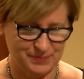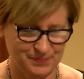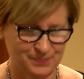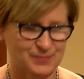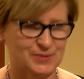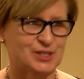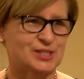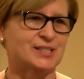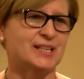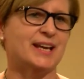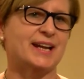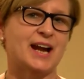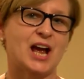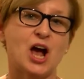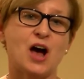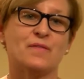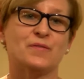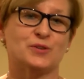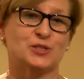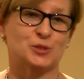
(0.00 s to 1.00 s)
and I
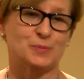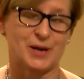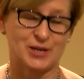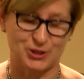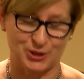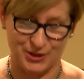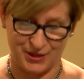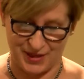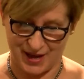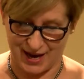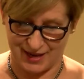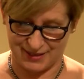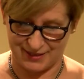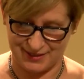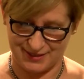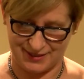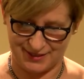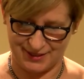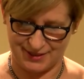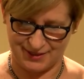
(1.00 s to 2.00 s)
offer special
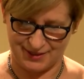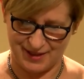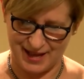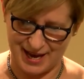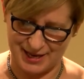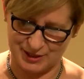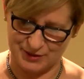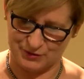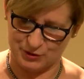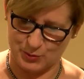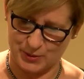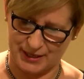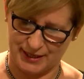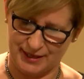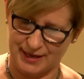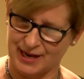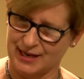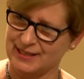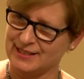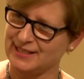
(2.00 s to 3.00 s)
thanks to the class of
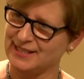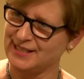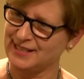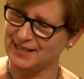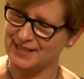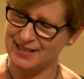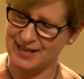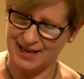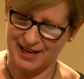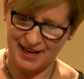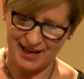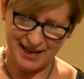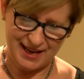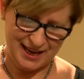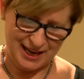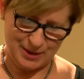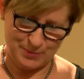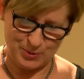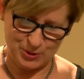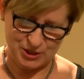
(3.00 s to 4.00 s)
2019,
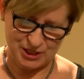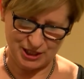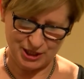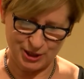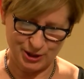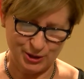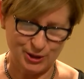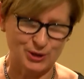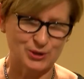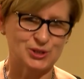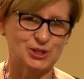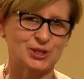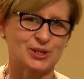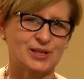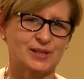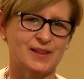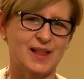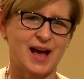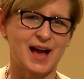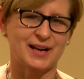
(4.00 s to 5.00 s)
in particular to
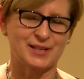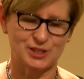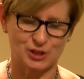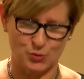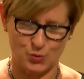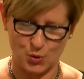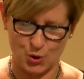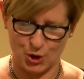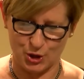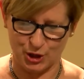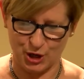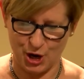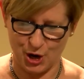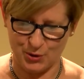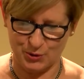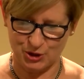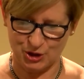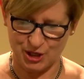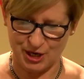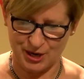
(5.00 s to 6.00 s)
the Lyons Award
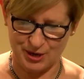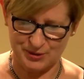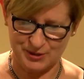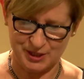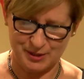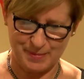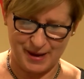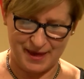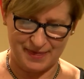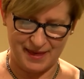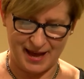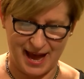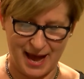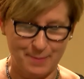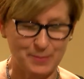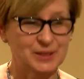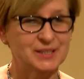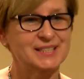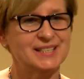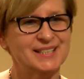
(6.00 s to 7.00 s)
co-chair Samantha
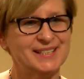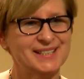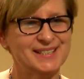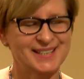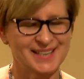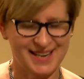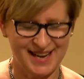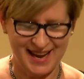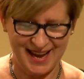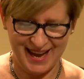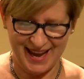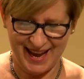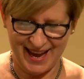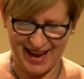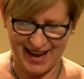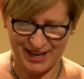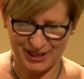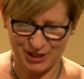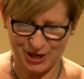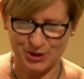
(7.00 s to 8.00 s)
Appleton
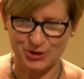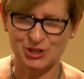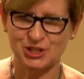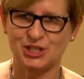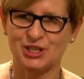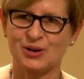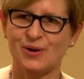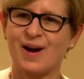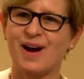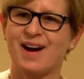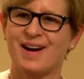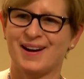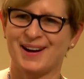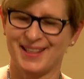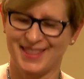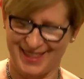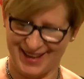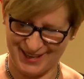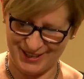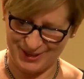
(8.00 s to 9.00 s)
and Yoshi
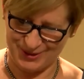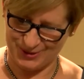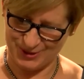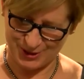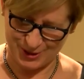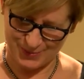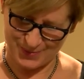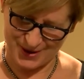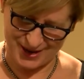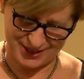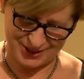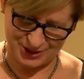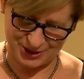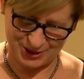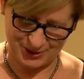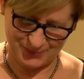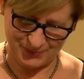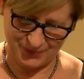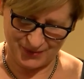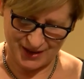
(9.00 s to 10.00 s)
Nohara. Thank you so
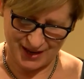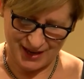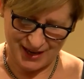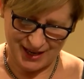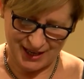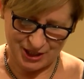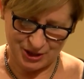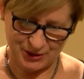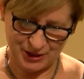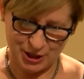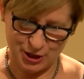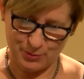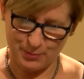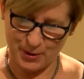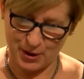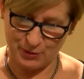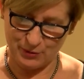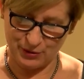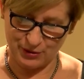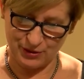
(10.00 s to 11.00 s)
much. You'll hear
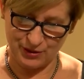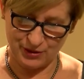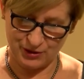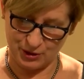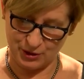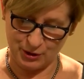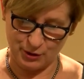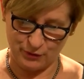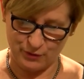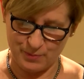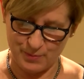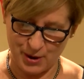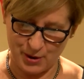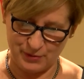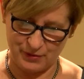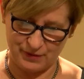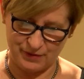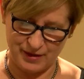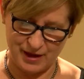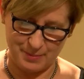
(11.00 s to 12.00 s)
both. You'll hear from
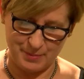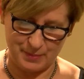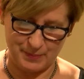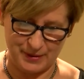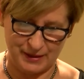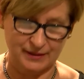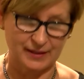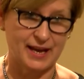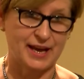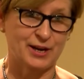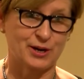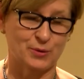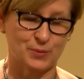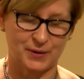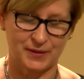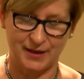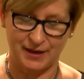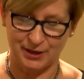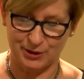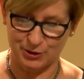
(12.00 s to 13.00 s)
both of them a bit later
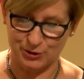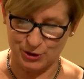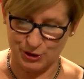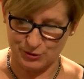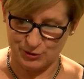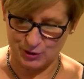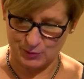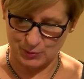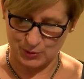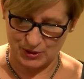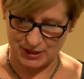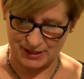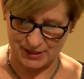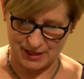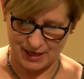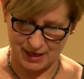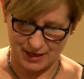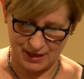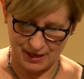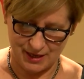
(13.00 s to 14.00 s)
when they introduce
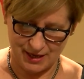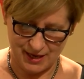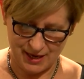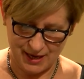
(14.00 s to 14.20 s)
Marisa.